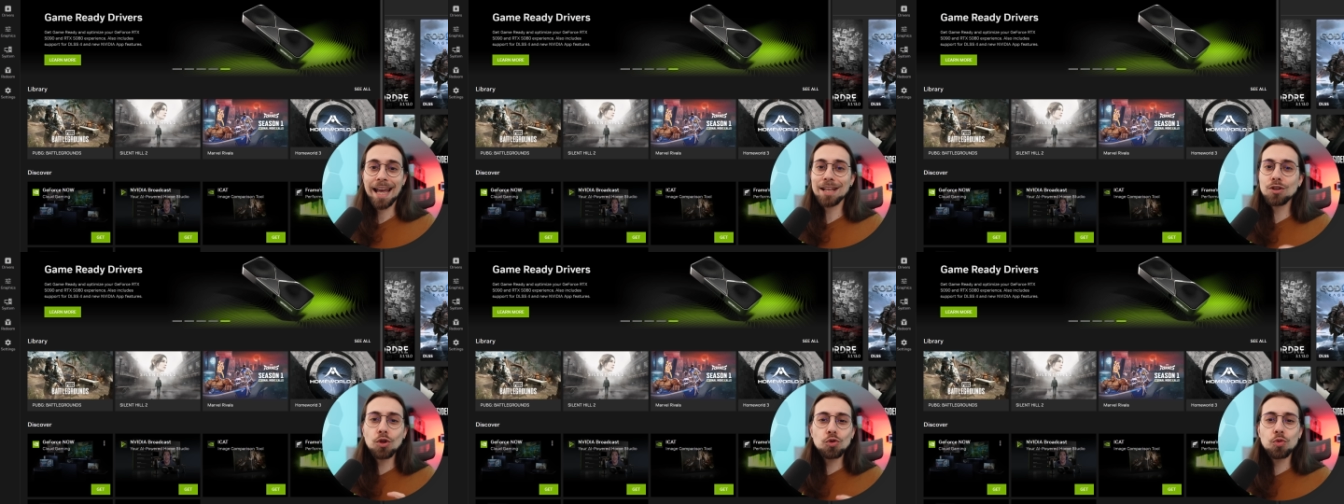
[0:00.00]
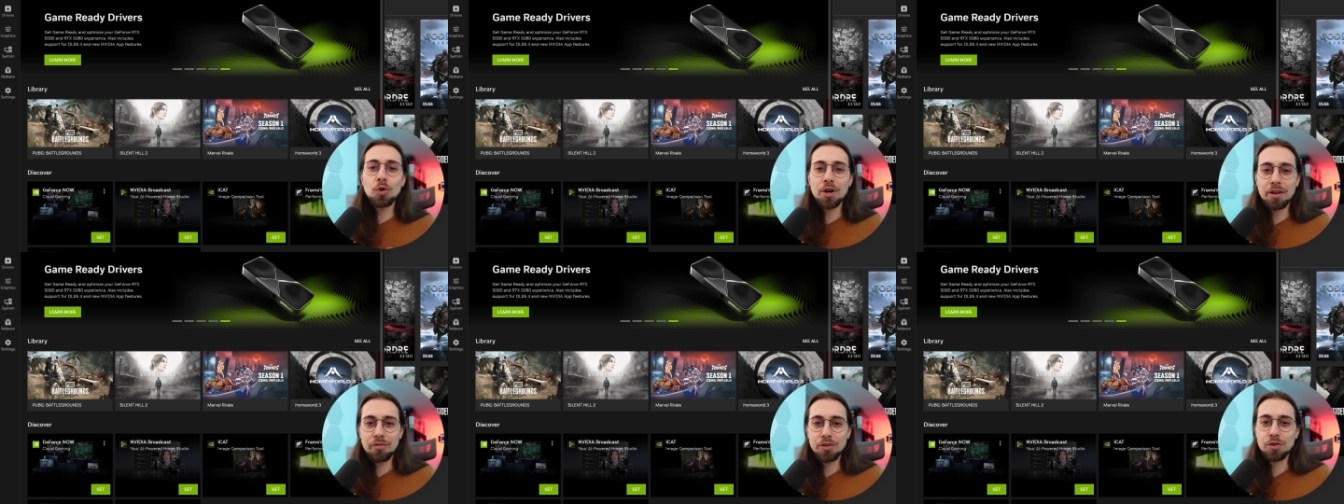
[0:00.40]
And don't
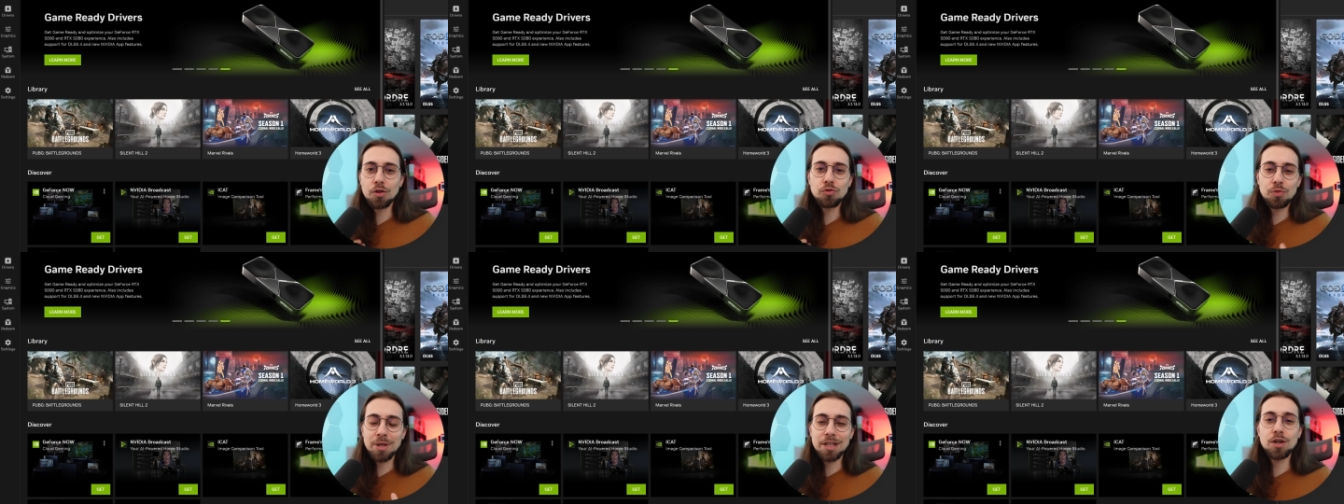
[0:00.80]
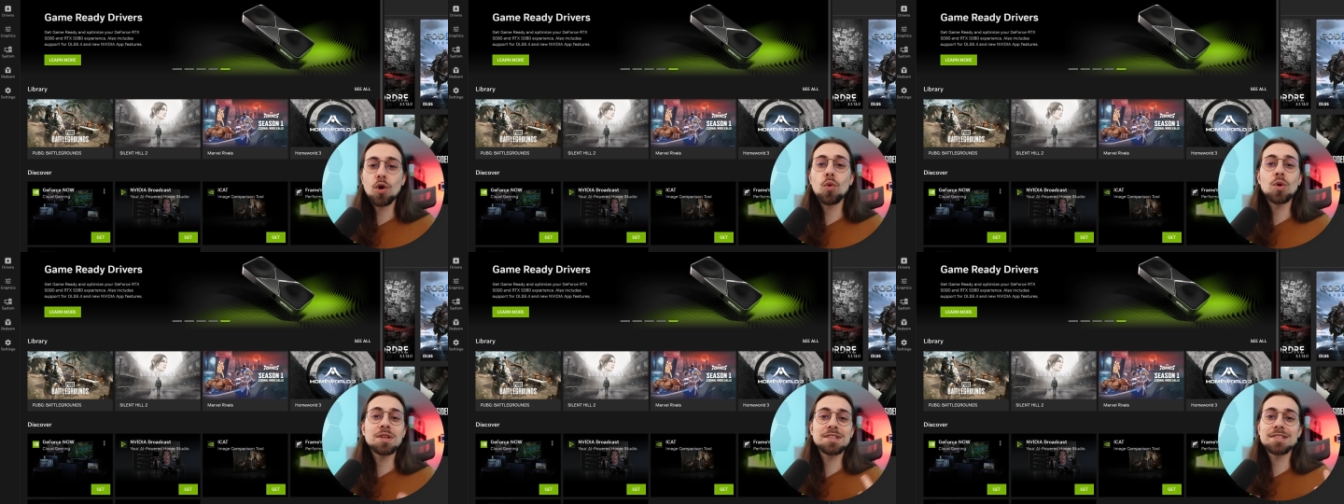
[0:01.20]
worry if you don't really know
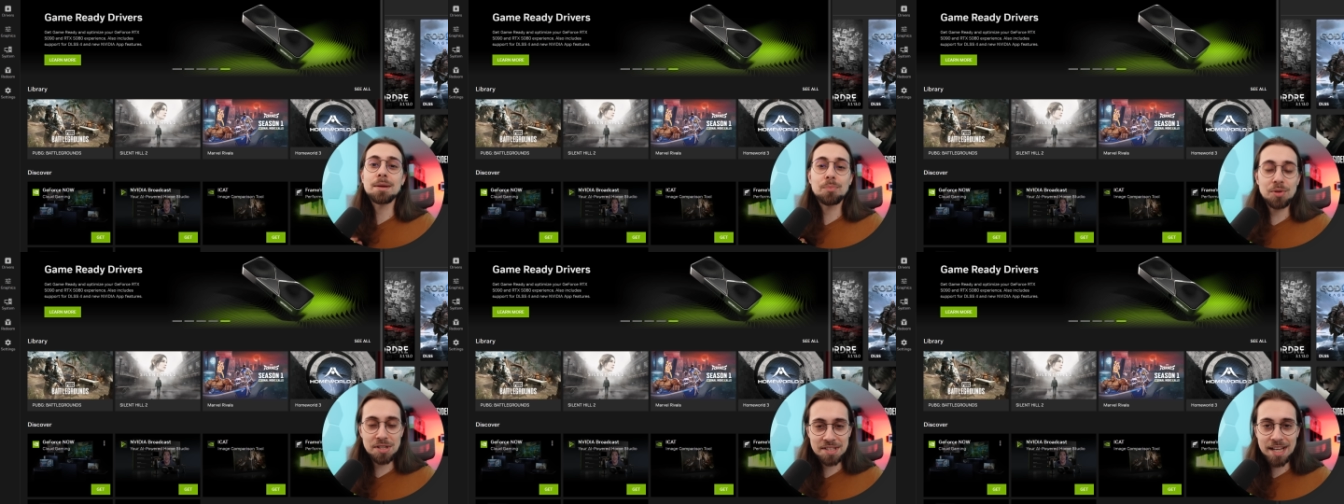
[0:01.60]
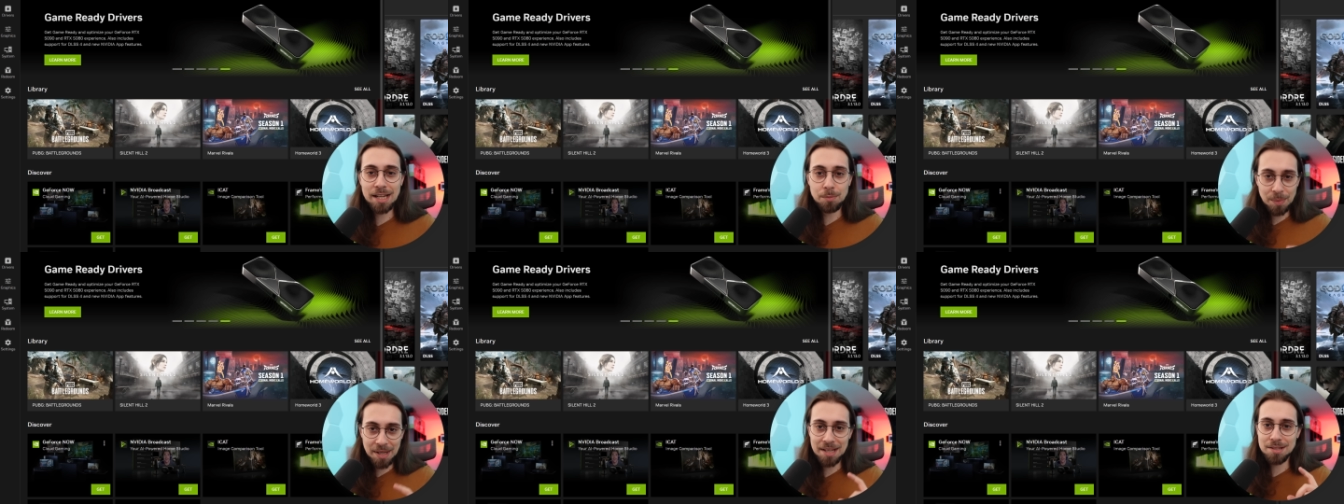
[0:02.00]
what's the
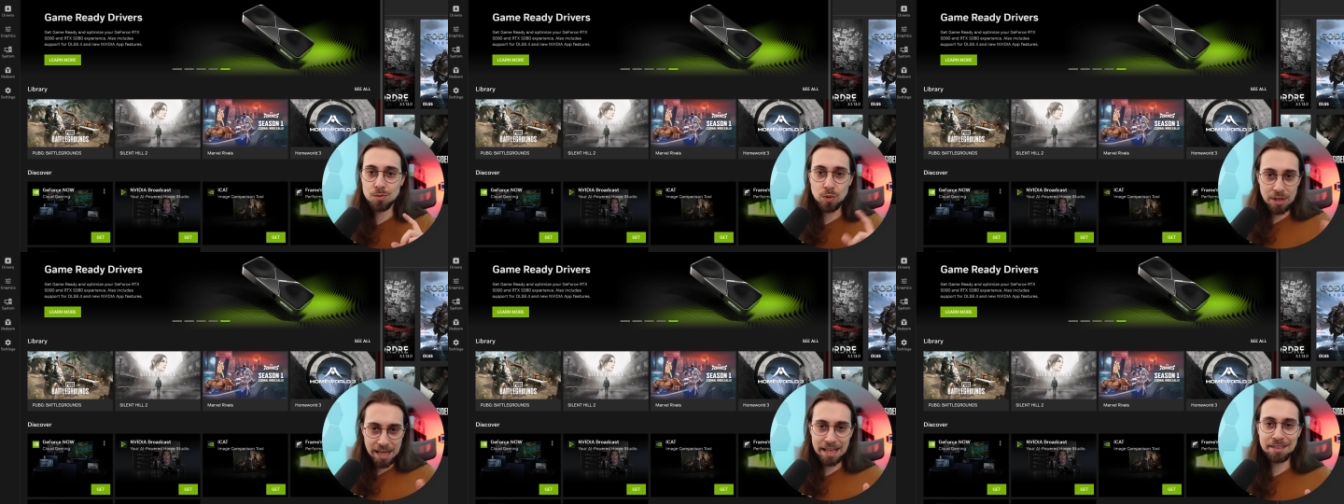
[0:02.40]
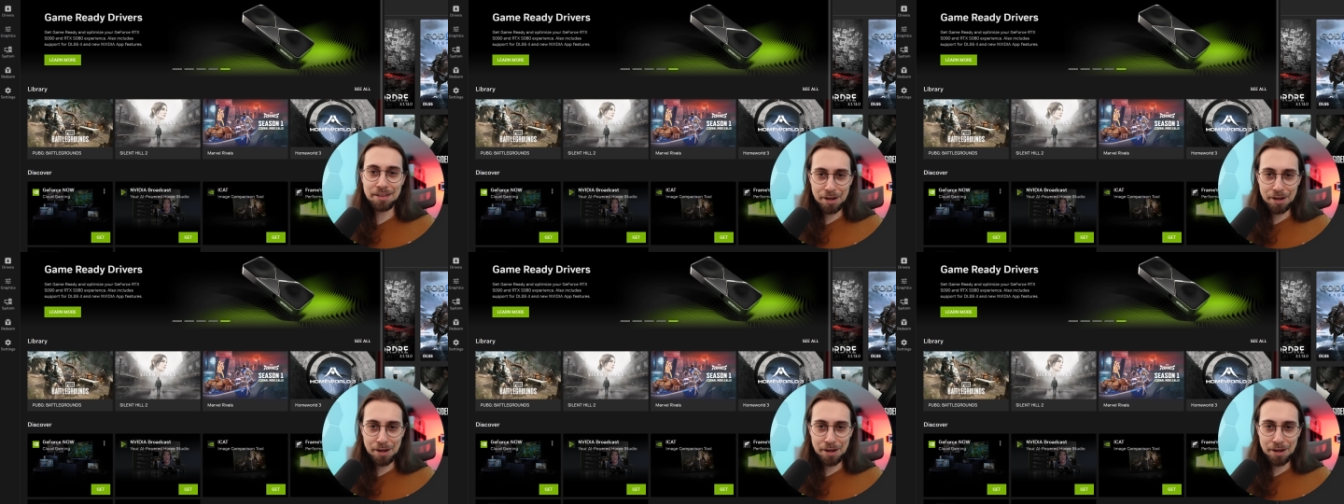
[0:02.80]
preset, because we'll get